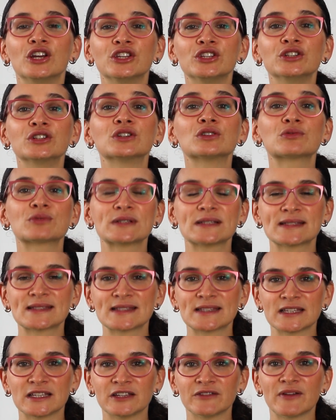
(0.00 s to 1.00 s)
you'll
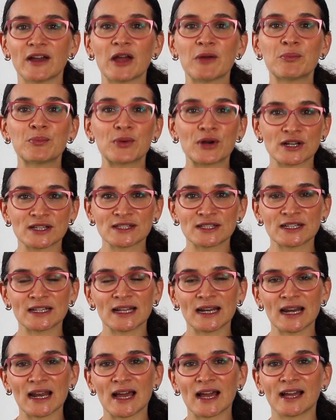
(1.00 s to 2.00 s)
receive a
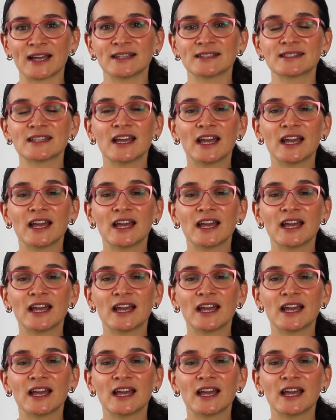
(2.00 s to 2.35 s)
personalized